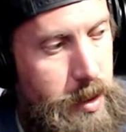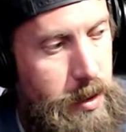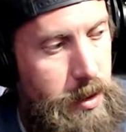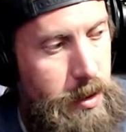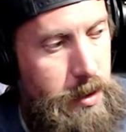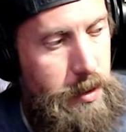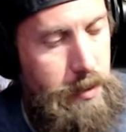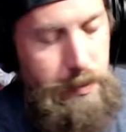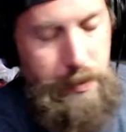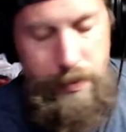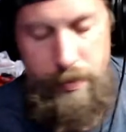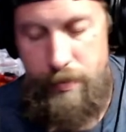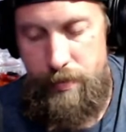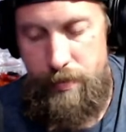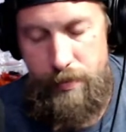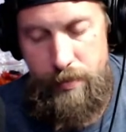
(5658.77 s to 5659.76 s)
the
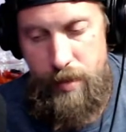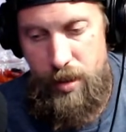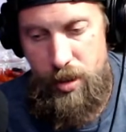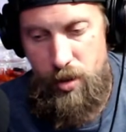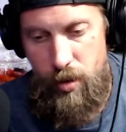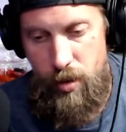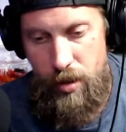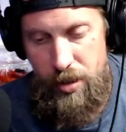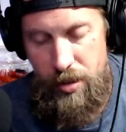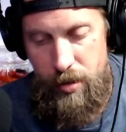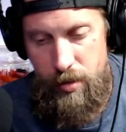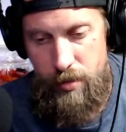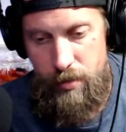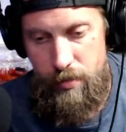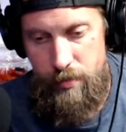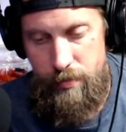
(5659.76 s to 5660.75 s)

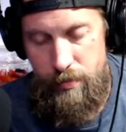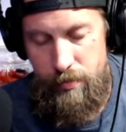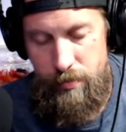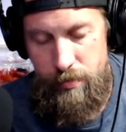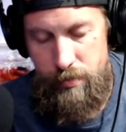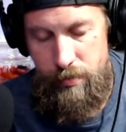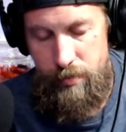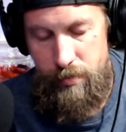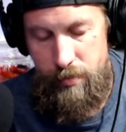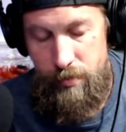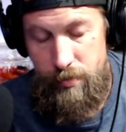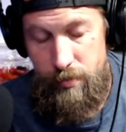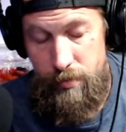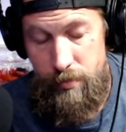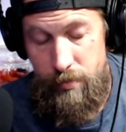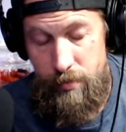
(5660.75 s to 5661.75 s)
Destruction
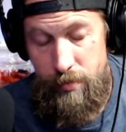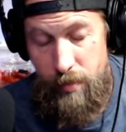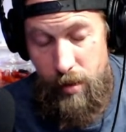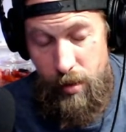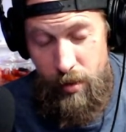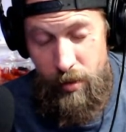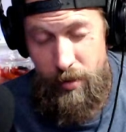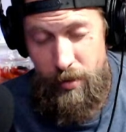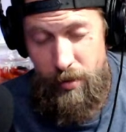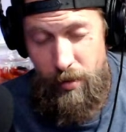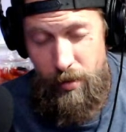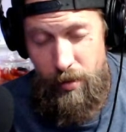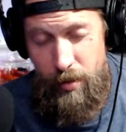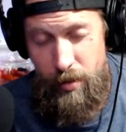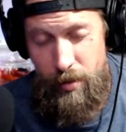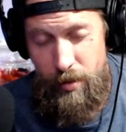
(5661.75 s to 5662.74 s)
All
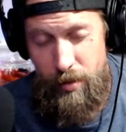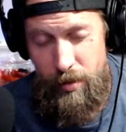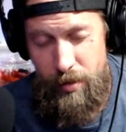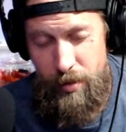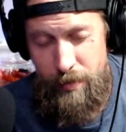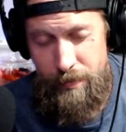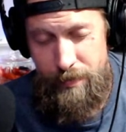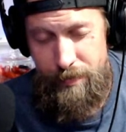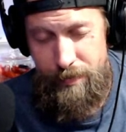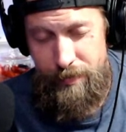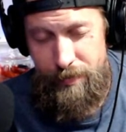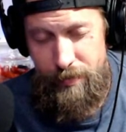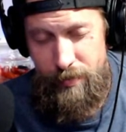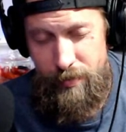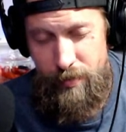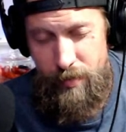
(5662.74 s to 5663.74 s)
Stars,
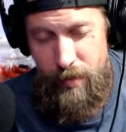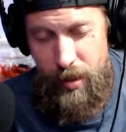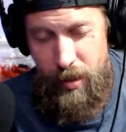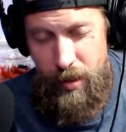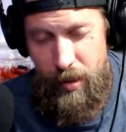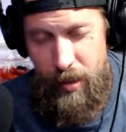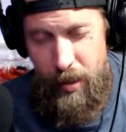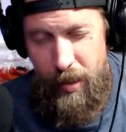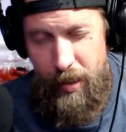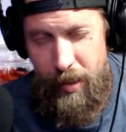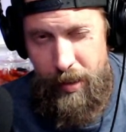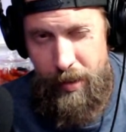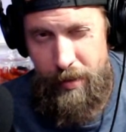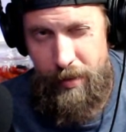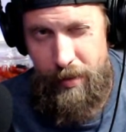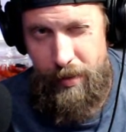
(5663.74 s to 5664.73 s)

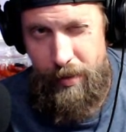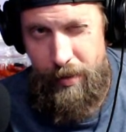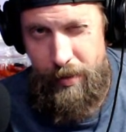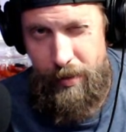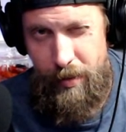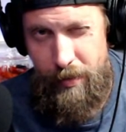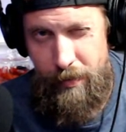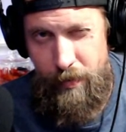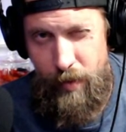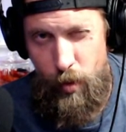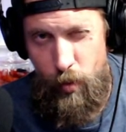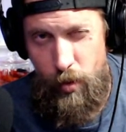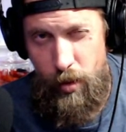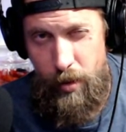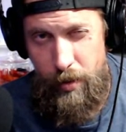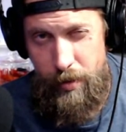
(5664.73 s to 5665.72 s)
and uh, a
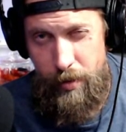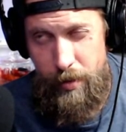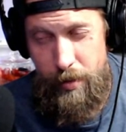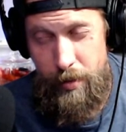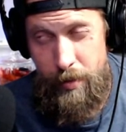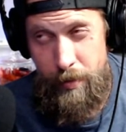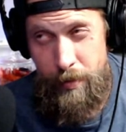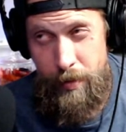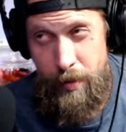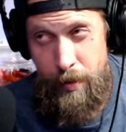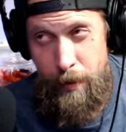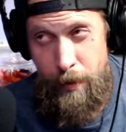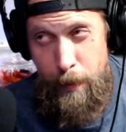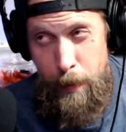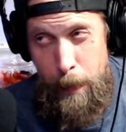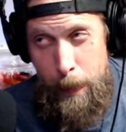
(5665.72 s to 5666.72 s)
few others.
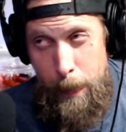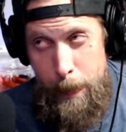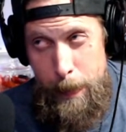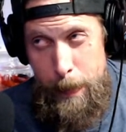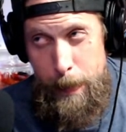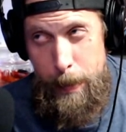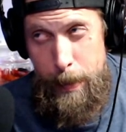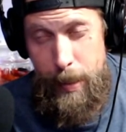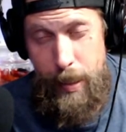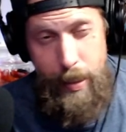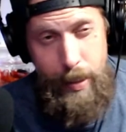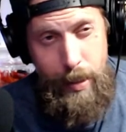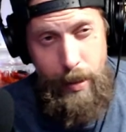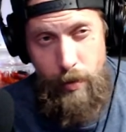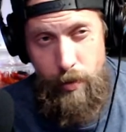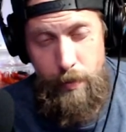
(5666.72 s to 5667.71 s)

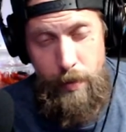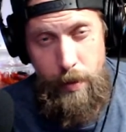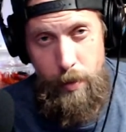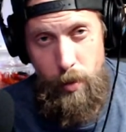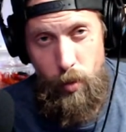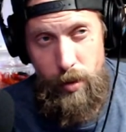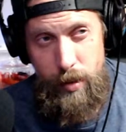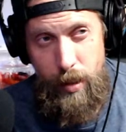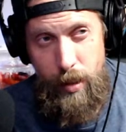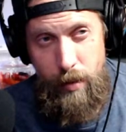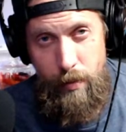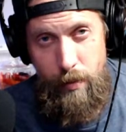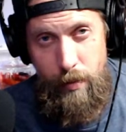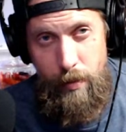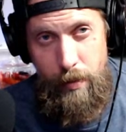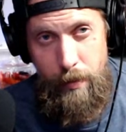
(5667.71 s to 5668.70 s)
I can't remember what they
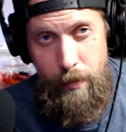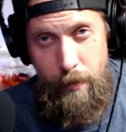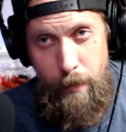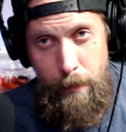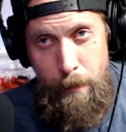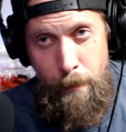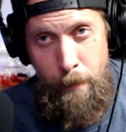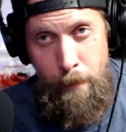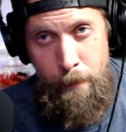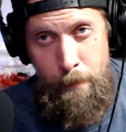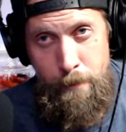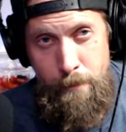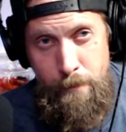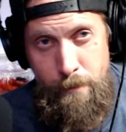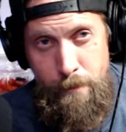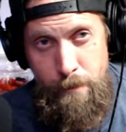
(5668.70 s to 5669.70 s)
are though.
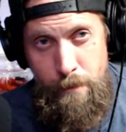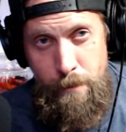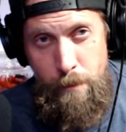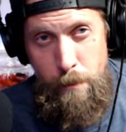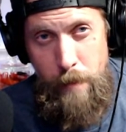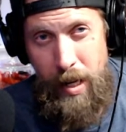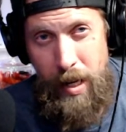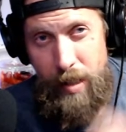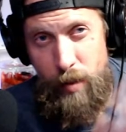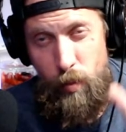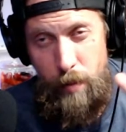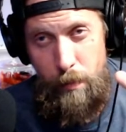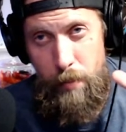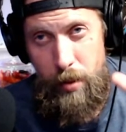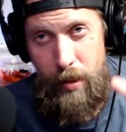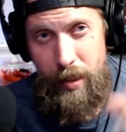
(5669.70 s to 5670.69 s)

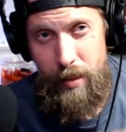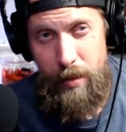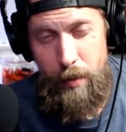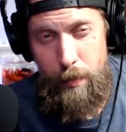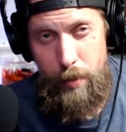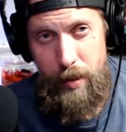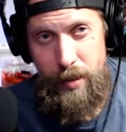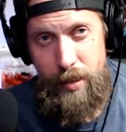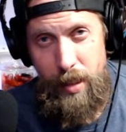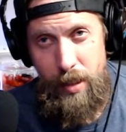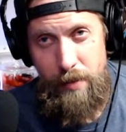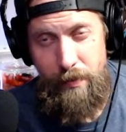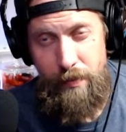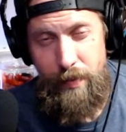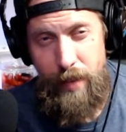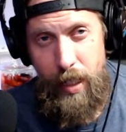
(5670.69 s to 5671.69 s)
Mine went blank on the
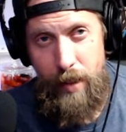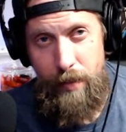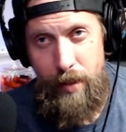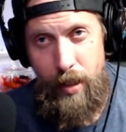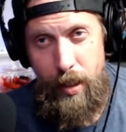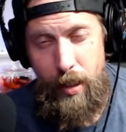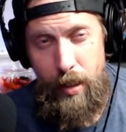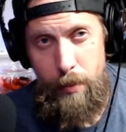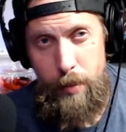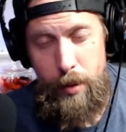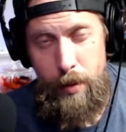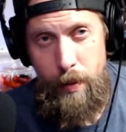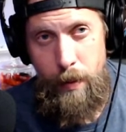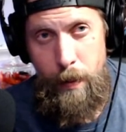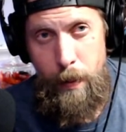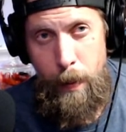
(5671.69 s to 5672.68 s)
PlayStation 5
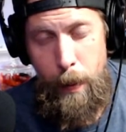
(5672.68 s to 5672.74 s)
games.